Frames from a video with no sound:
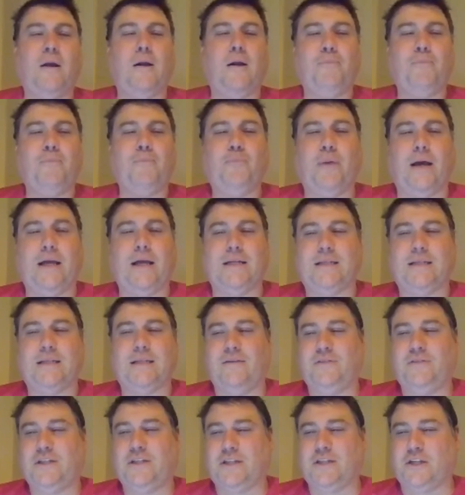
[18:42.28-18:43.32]
but instead
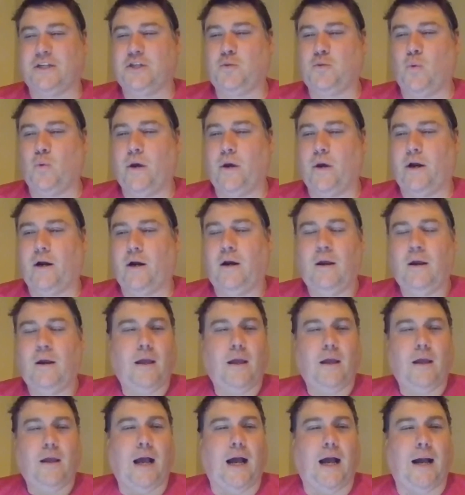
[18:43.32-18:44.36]
of just a sweater.
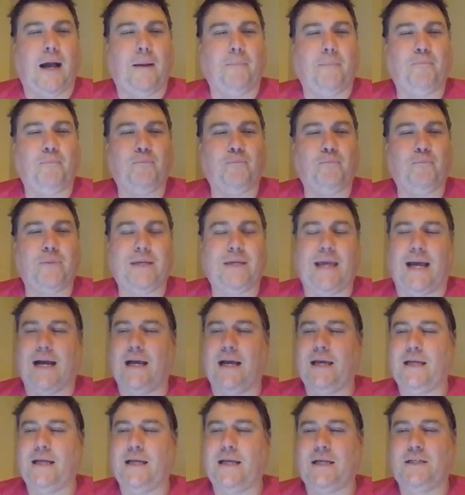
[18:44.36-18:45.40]
But yeah,
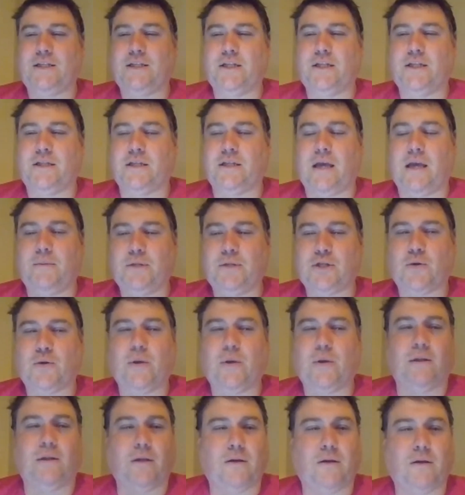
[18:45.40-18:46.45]
it's the chemistry
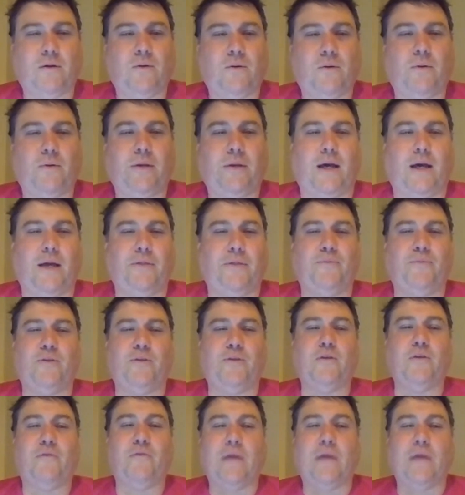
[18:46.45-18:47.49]
alone, the
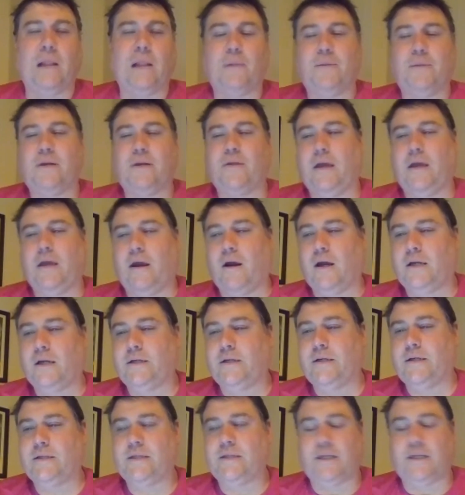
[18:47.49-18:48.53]
development of the
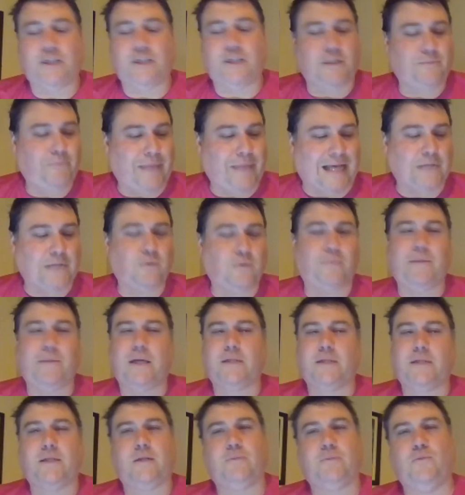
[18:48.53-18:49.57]
characters. That's what makes
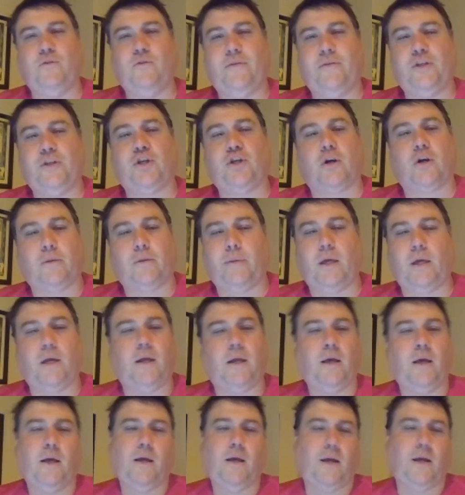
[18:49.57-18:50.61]
this movie charming.
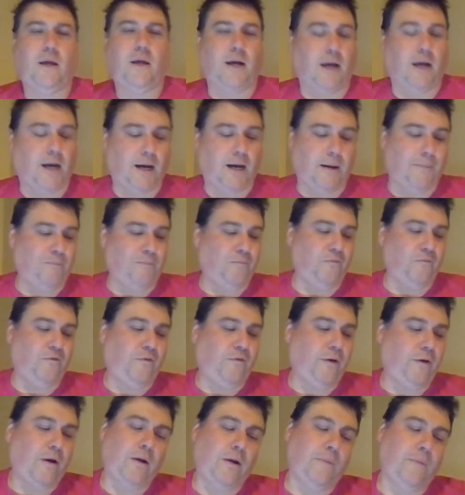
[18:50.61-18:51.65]

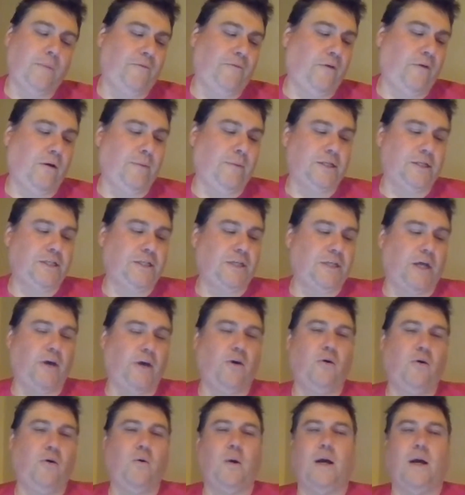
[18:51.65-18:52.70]
Very, very much
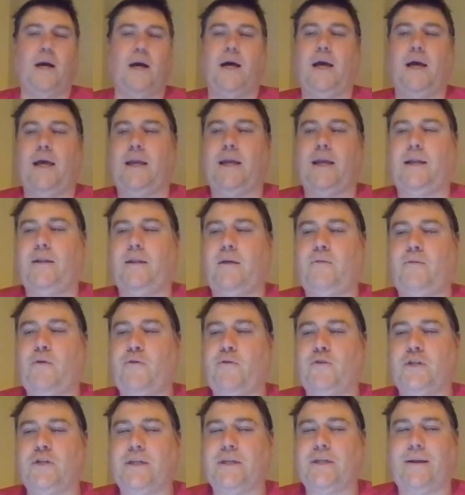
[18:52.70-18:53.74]
so. And
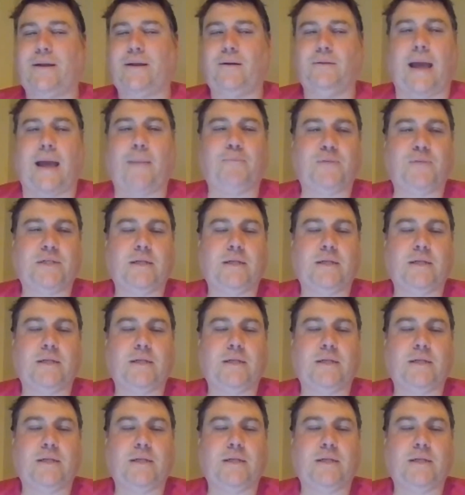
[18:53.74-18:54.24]
there's subtle depths